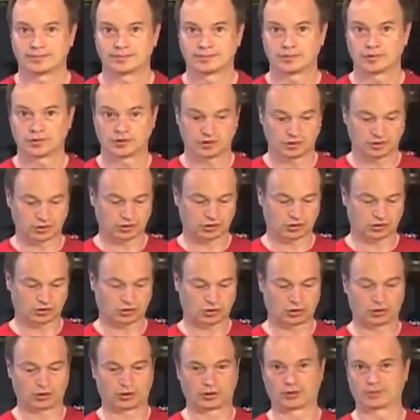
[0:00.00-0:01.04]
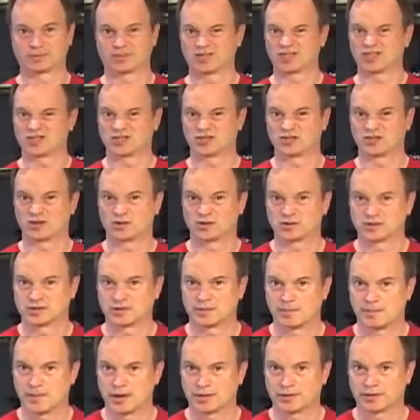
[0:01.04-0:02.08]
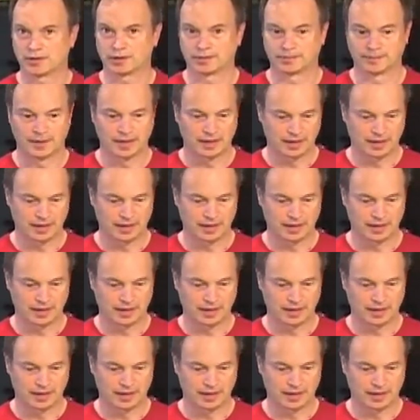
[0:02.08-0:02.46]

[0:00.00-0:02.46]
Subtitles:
which is a starter. It's also known as the mother.